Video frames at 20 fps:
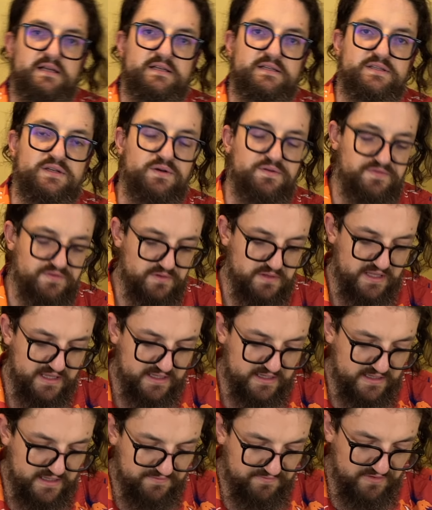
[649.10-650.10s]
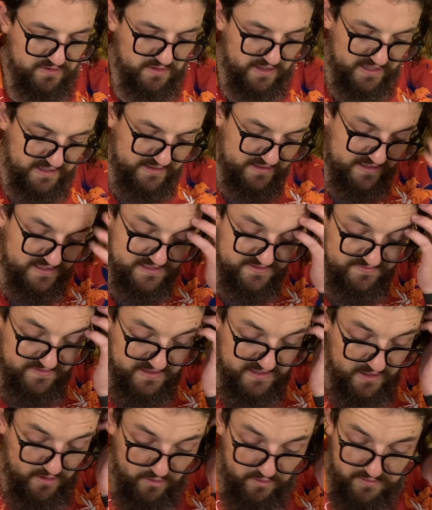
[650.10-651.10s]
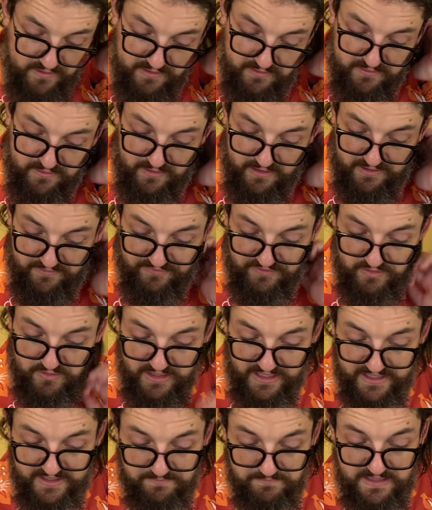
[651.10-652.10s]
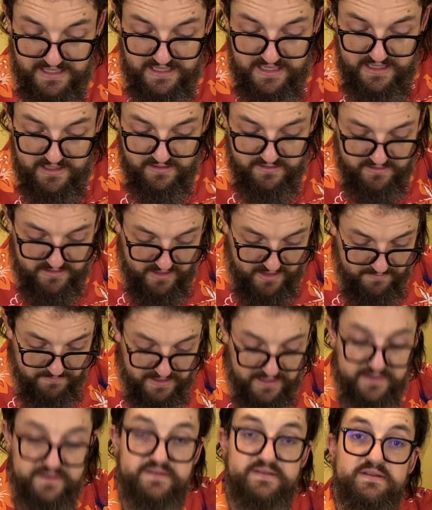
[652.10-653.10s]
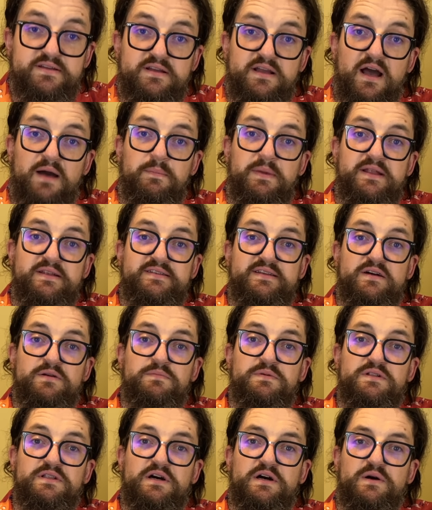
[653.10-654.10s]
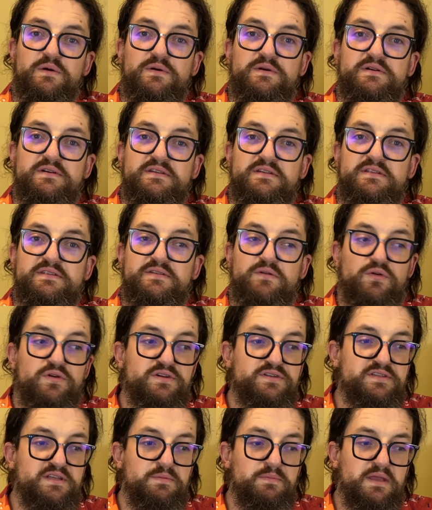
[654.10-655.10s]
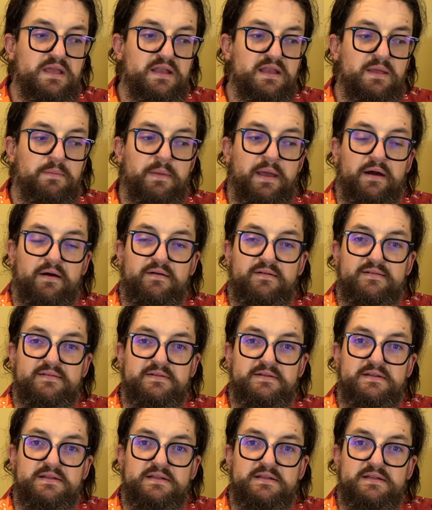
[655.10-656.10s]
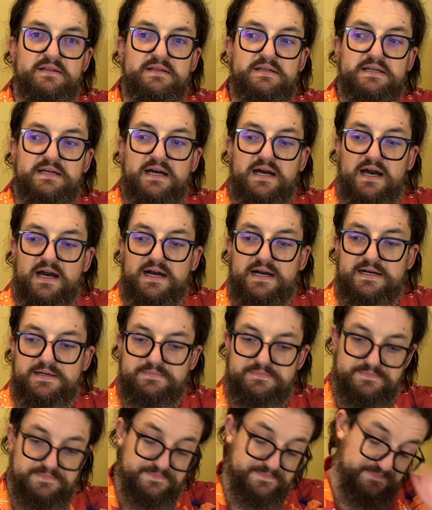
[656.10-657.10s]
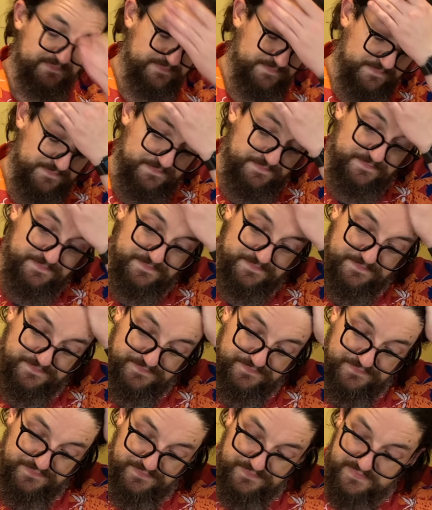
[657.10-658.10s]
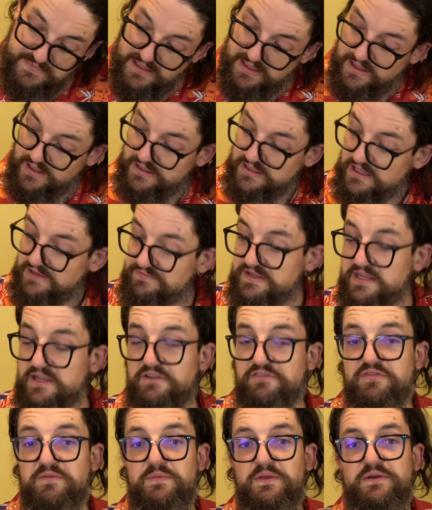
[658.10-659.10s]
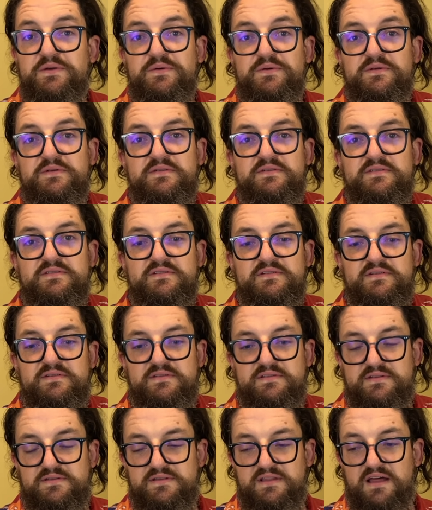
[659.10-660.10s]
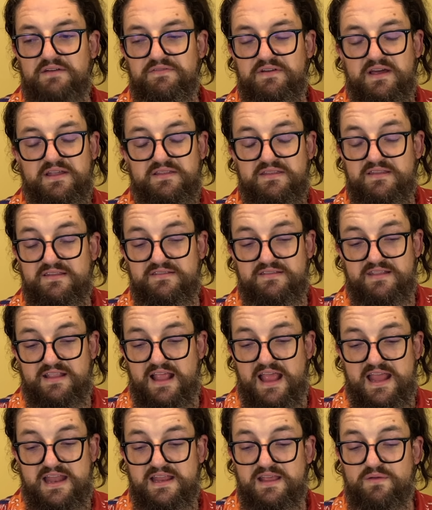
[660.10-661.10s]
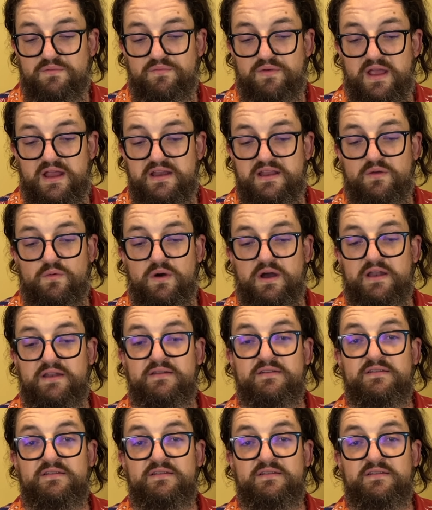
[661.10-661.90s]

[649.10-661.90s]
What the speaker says: So if you like this video and if you like me, comment down below or send me an email. I'd love to hear from you. I'd love anyone.